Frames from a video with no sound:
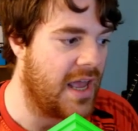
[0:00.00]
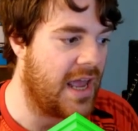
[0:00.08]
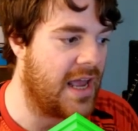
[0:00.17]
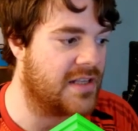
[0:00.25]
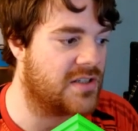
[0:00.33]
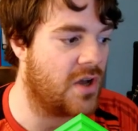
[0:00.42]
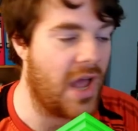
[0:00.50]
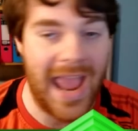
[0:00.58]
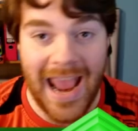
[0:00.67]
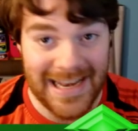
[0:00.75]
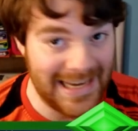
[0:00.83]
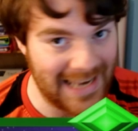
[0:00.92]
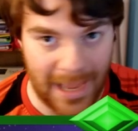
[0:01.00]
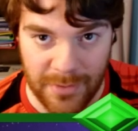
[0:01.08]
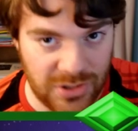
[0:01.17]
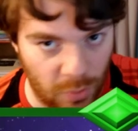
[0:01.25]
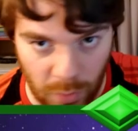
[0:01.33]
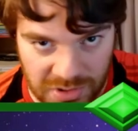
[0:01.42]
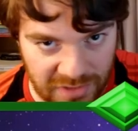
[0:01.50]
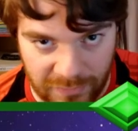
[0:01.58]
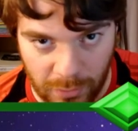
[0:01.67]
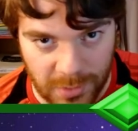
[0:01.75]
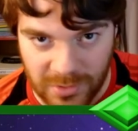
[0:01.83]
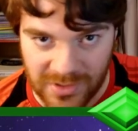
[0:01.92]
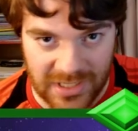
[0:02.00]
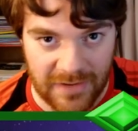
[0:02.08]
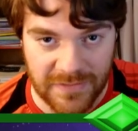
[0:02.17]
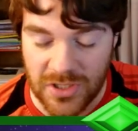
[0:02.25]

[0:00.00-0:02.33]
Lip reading: it's any damage your water forwards receive.